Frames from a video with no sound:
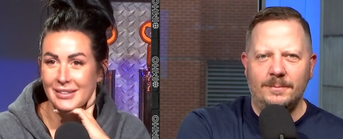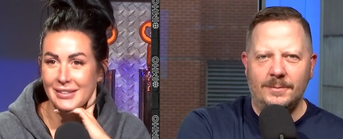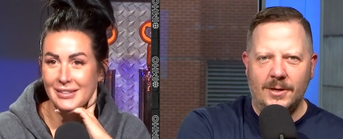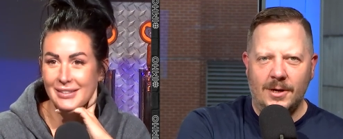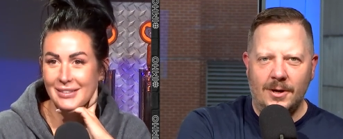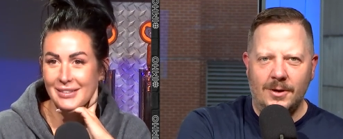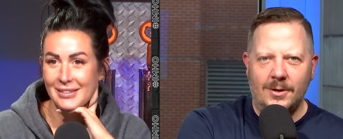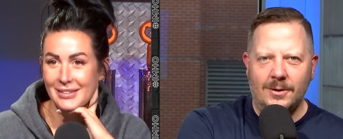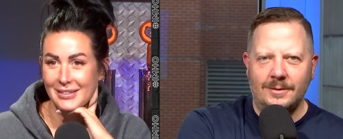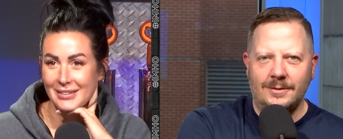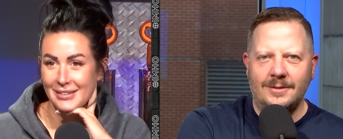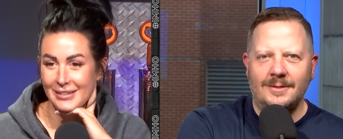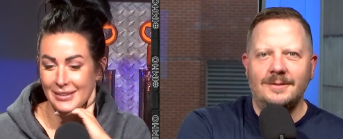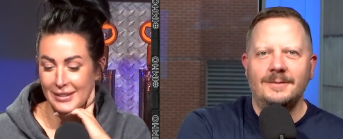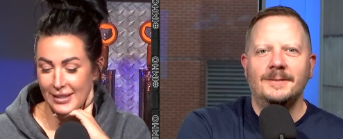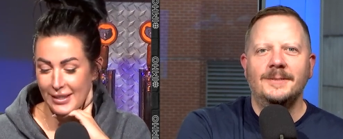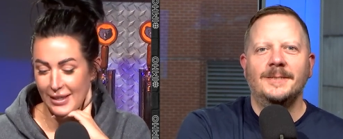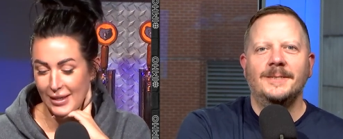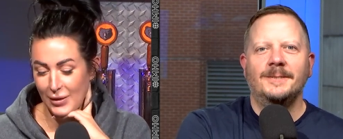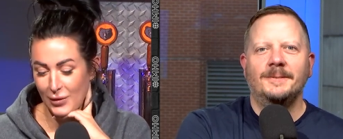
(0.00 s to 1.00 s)
Speaker 1: dogs?
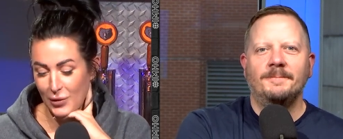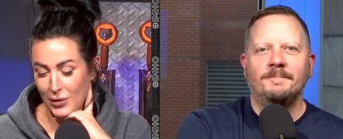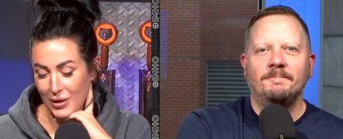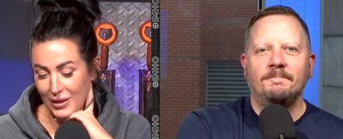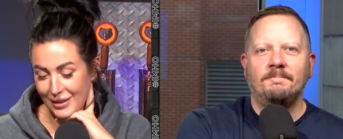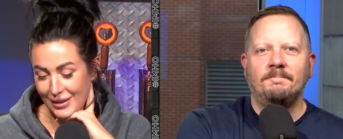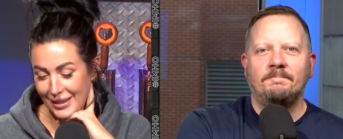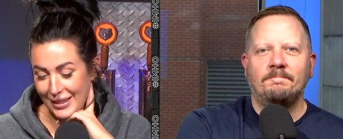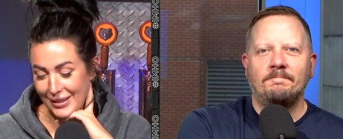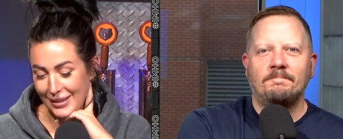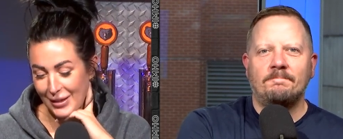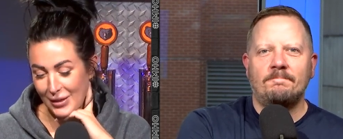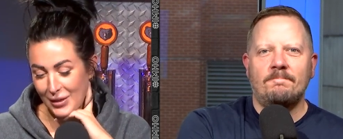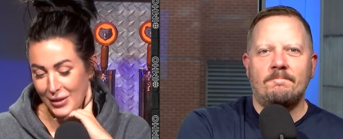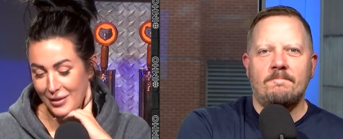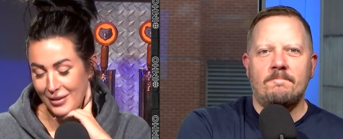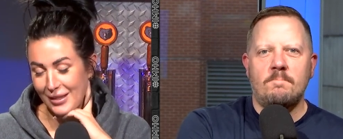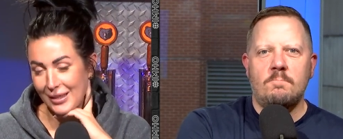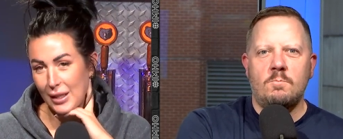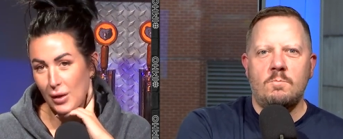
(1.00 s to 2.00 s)
Well, another
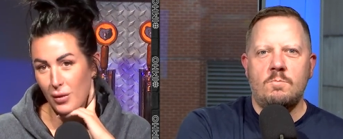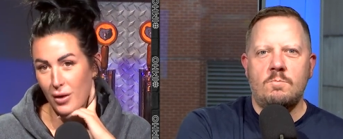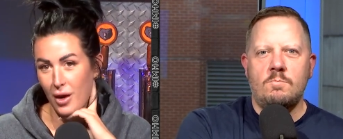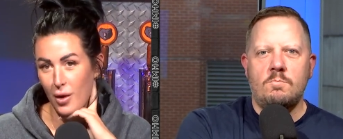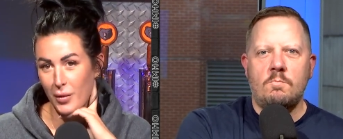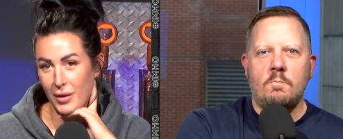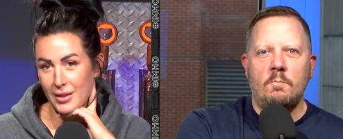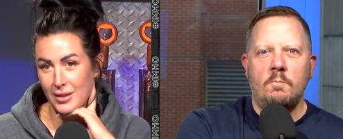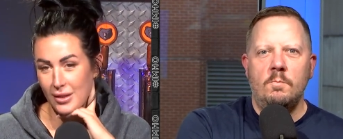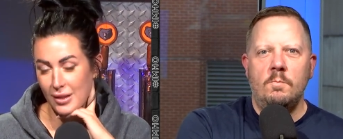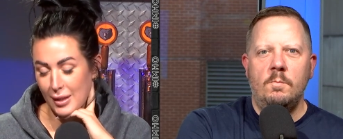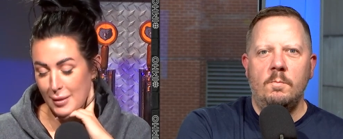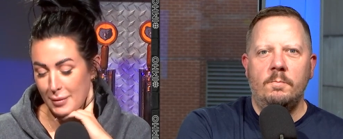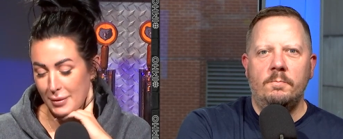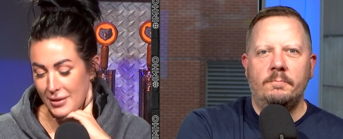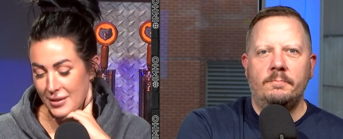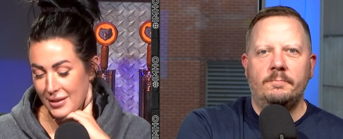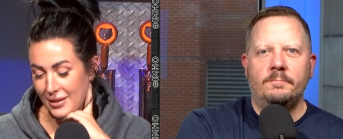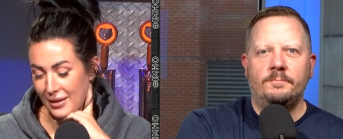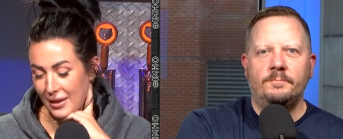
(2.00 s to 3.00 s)
thing that we're always talking about is
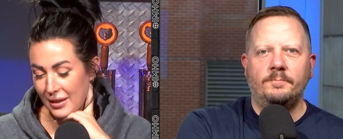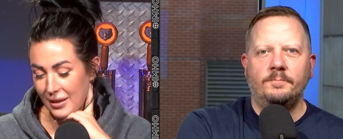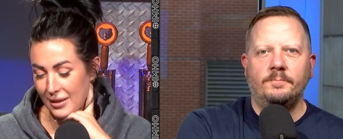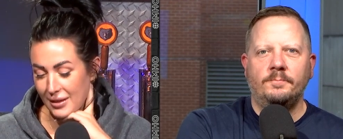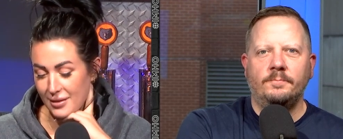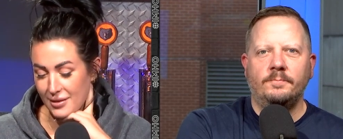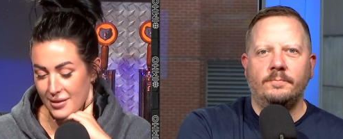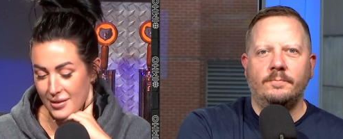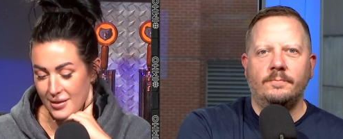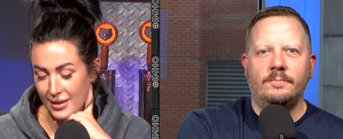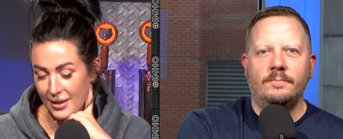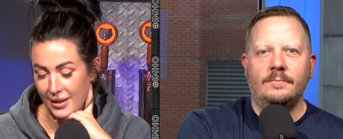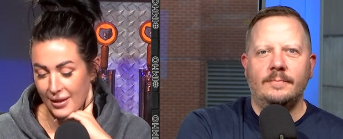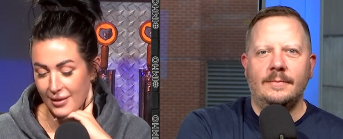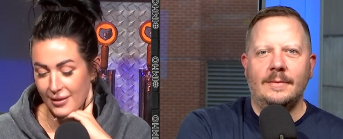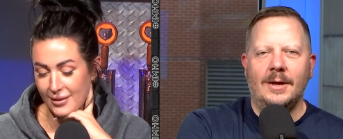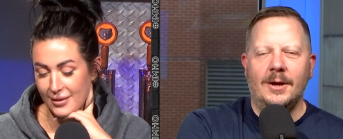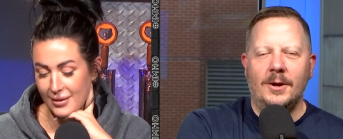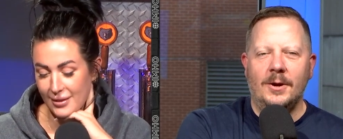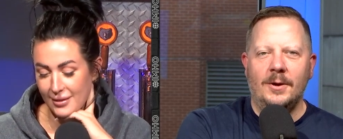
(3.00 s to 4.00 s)
Canadians
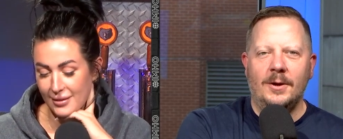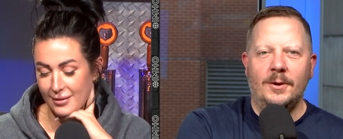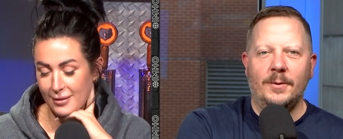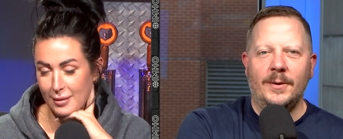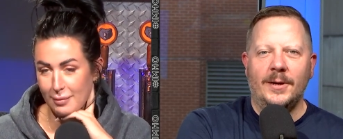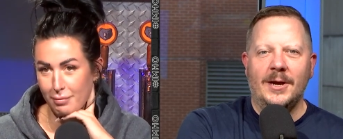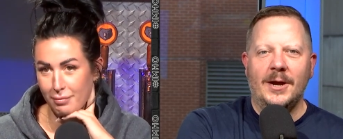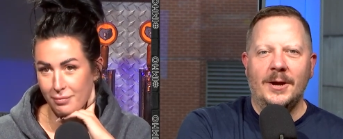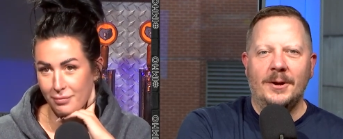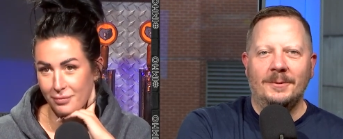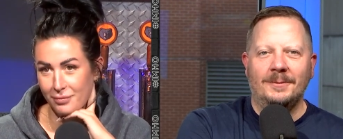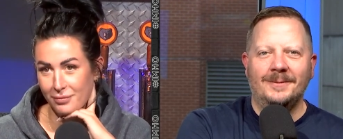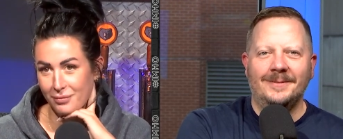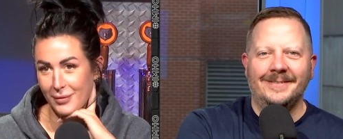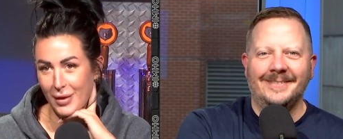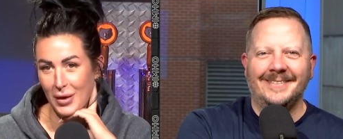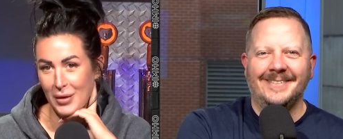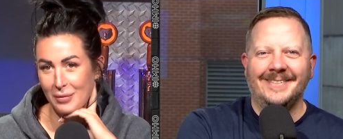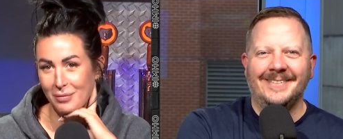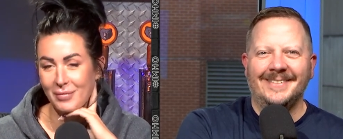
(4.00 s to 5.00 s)
and Oh, here we go.
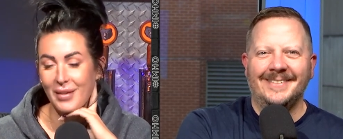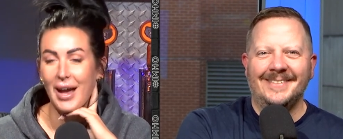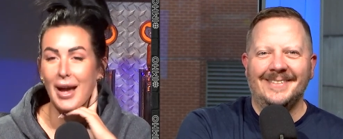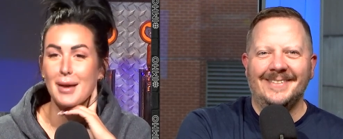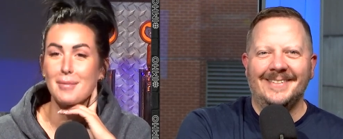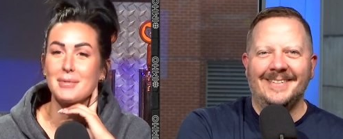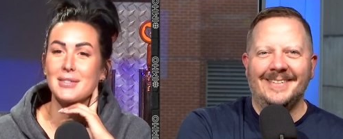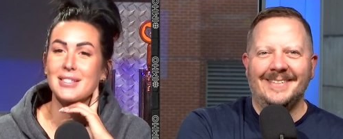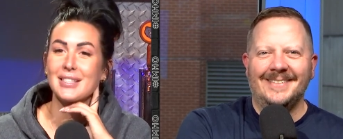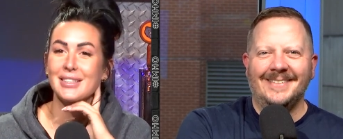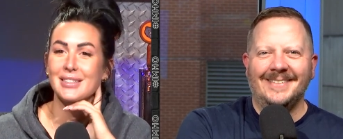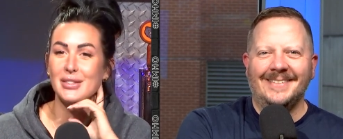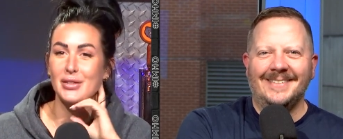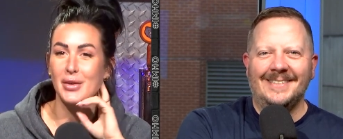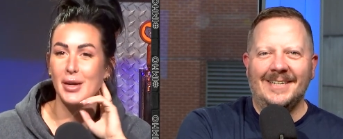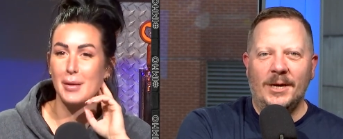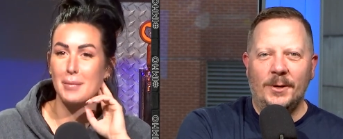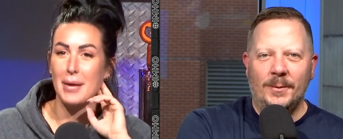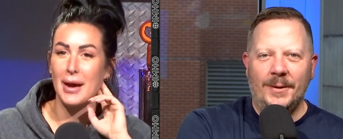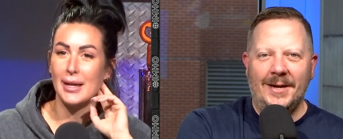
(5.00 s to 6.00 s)
No. I'm still doing here
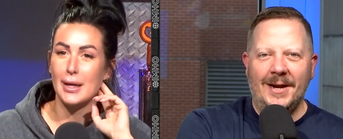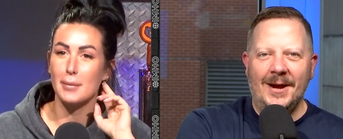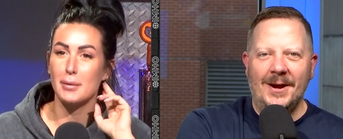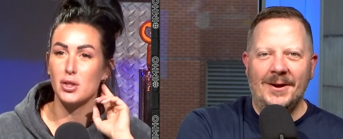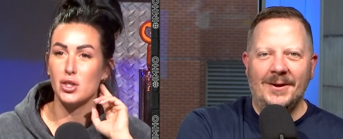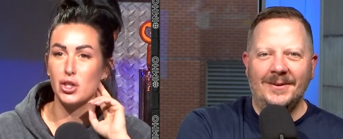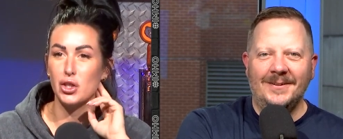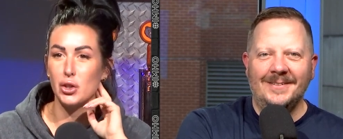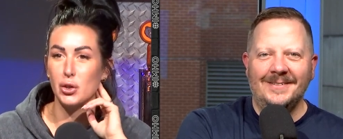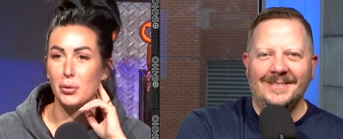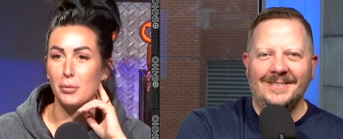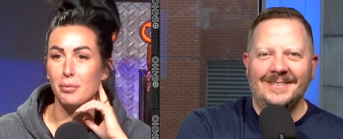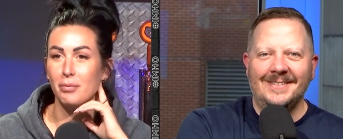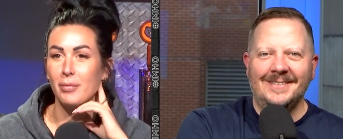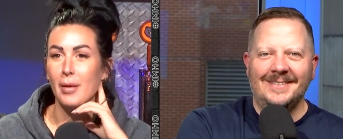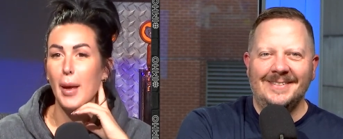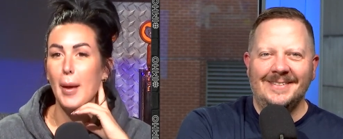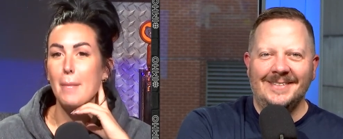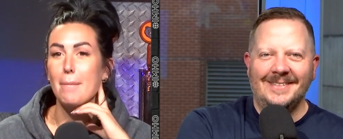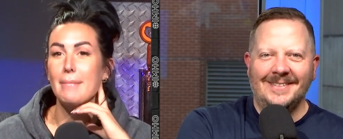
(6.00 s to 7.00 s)
my number go. 2.
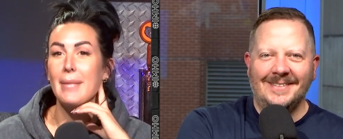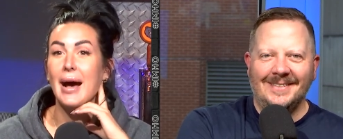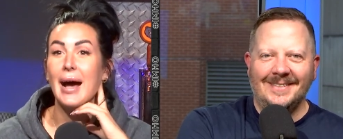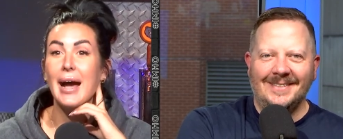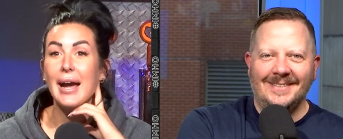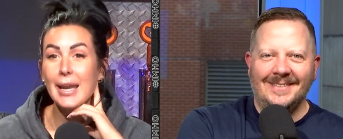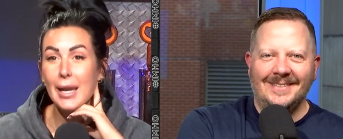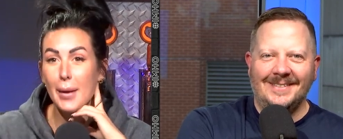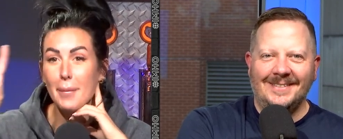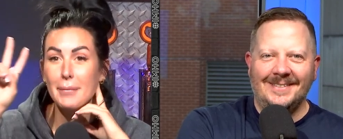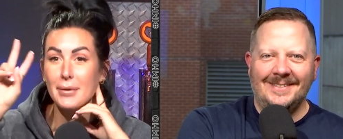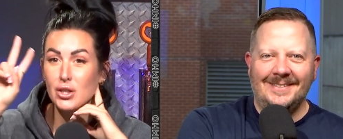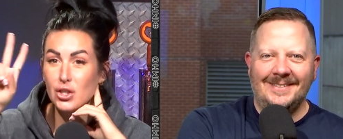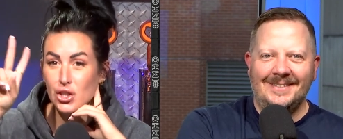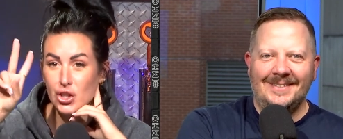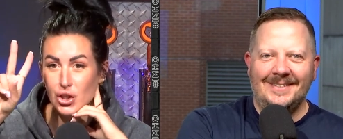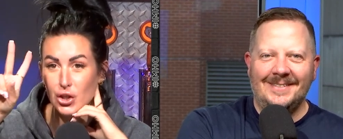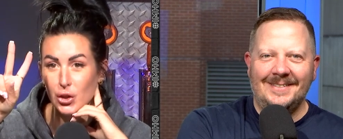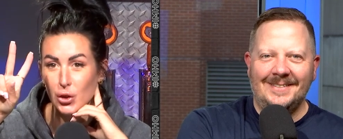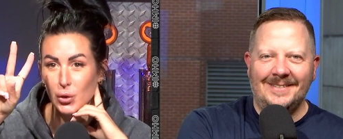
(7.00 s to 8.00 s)
My number
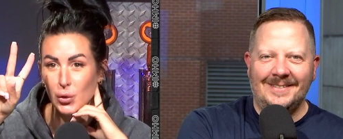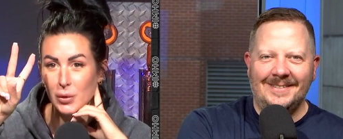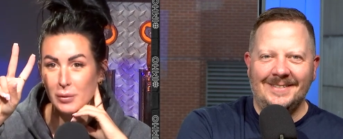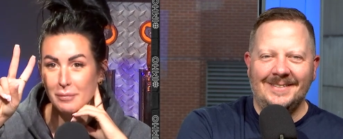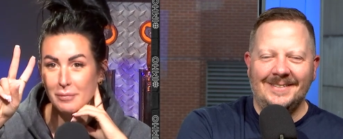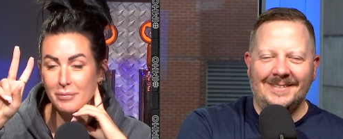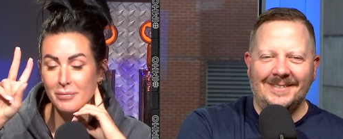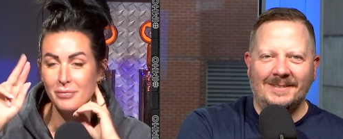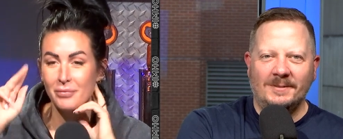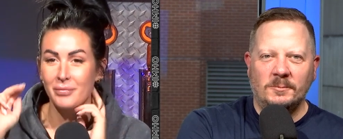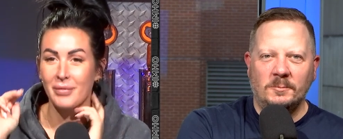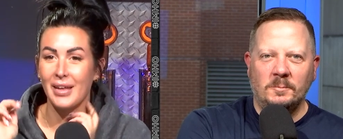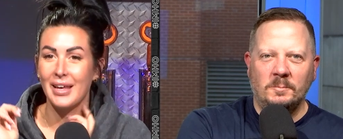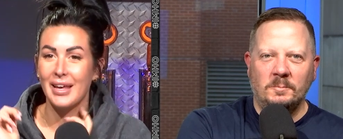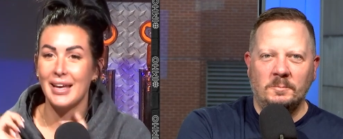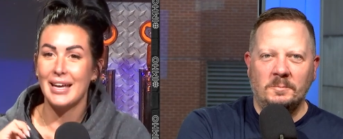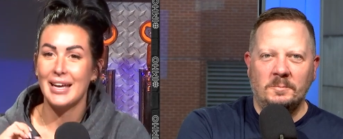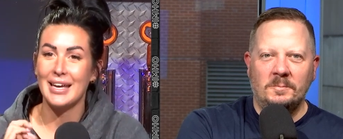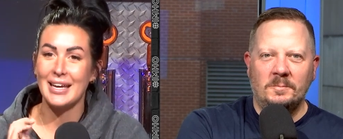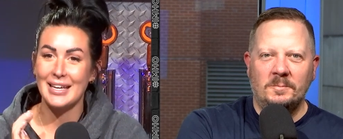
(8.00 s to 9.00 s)
two
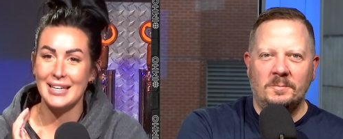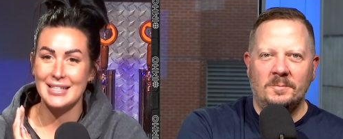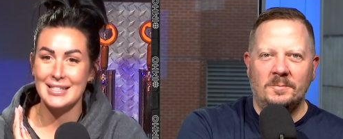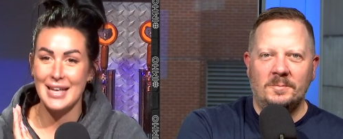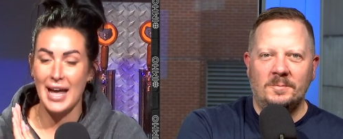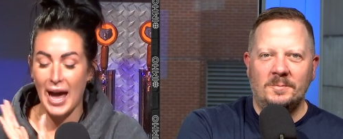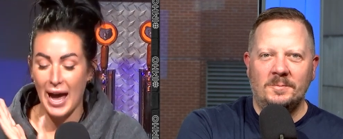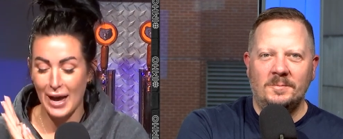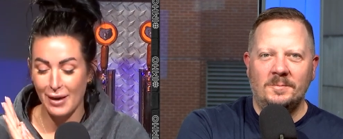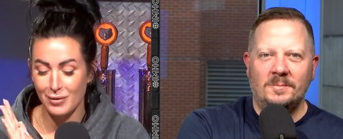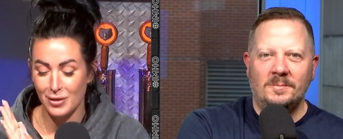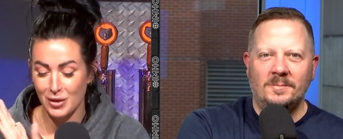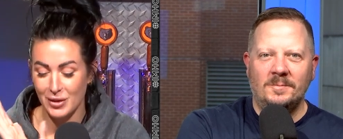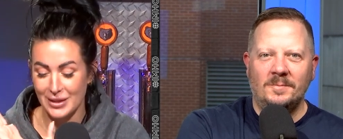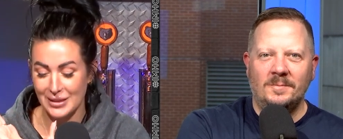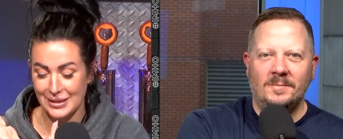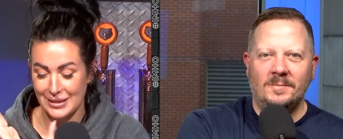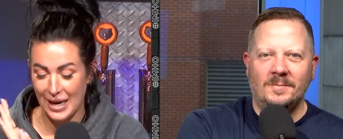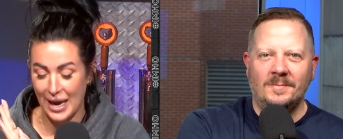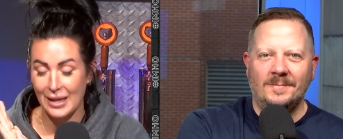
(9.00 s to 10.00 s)
is after the
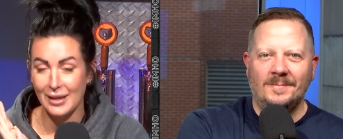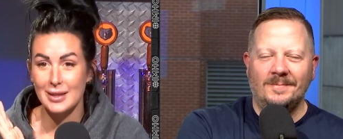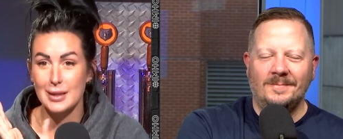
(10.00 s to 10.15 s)
Dallas